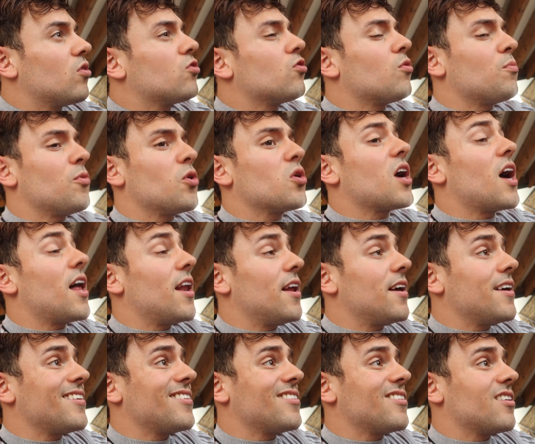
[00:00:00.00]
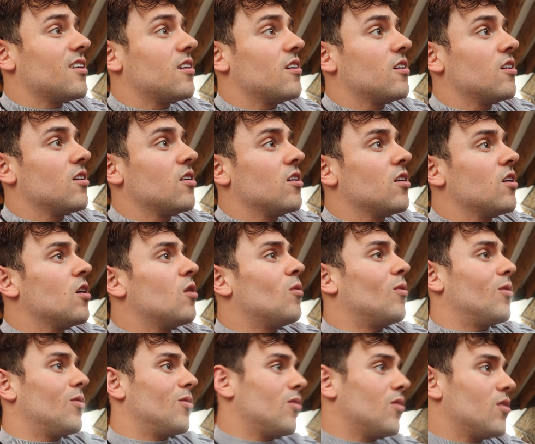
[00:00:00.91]
Do you want more colours?
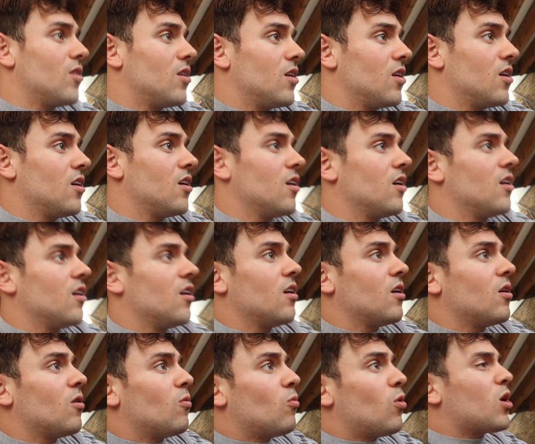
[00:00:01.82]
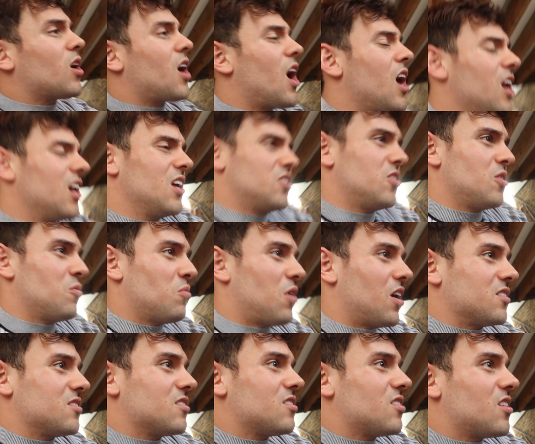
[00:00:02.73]
More colours. What colour do you
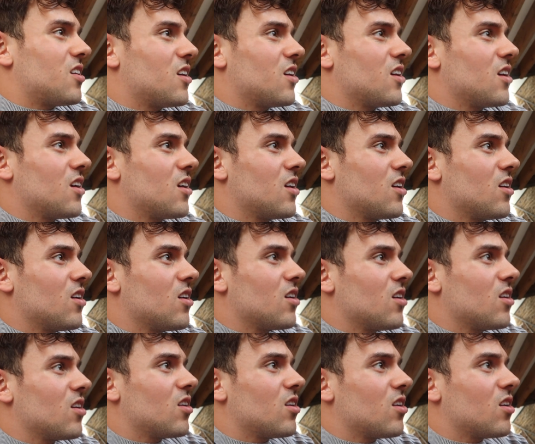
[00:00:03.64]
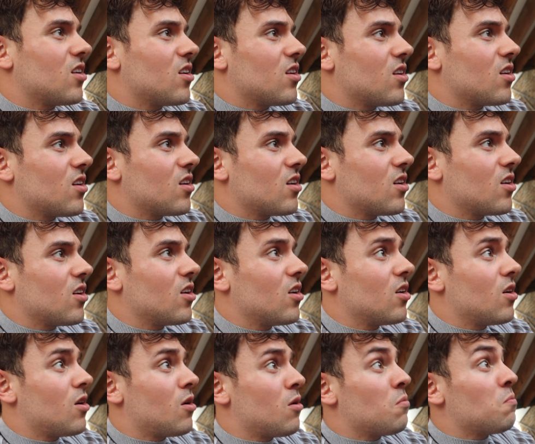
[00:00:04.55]
want? Purple.
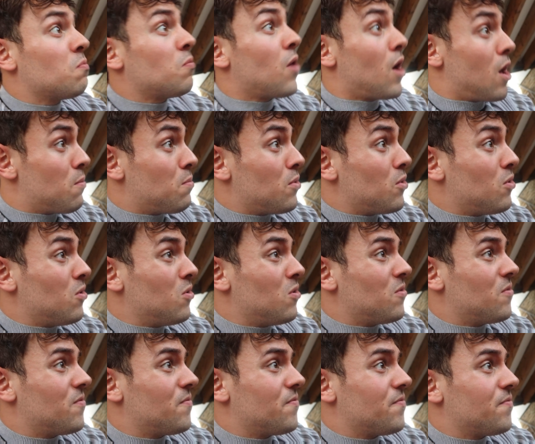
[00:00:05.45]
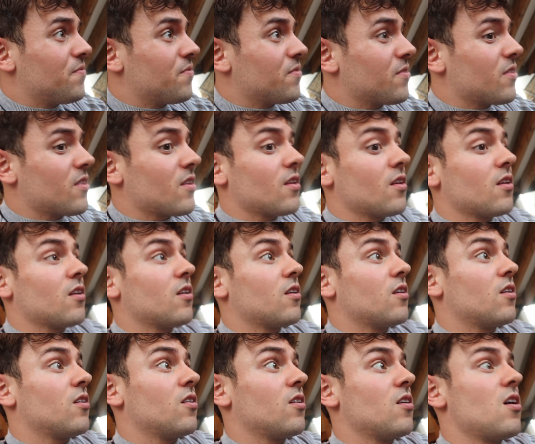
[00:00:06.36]
Purple?
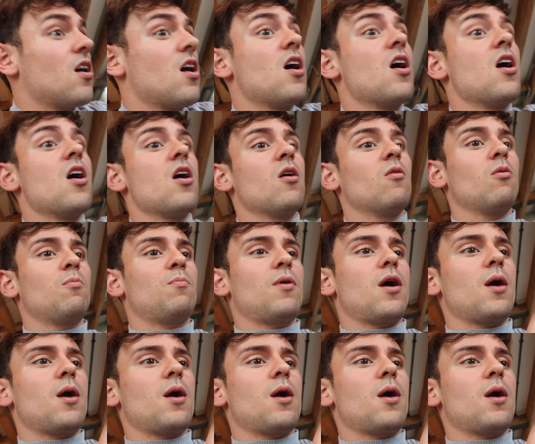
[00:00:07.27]
Purple. Well,